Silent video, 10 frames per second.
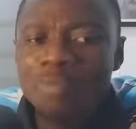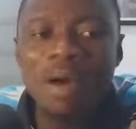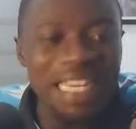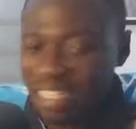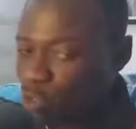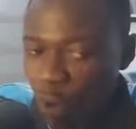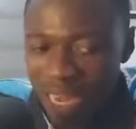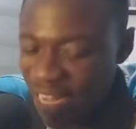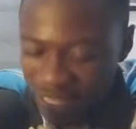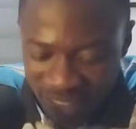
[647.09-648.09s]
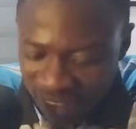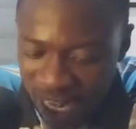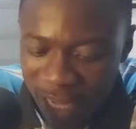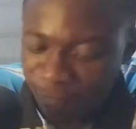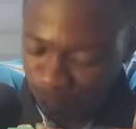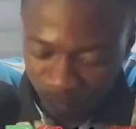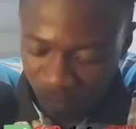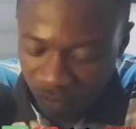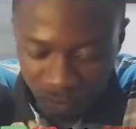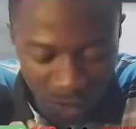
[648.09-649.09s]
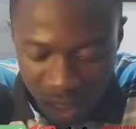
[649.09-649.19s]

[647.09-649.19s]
But this one, the antisa,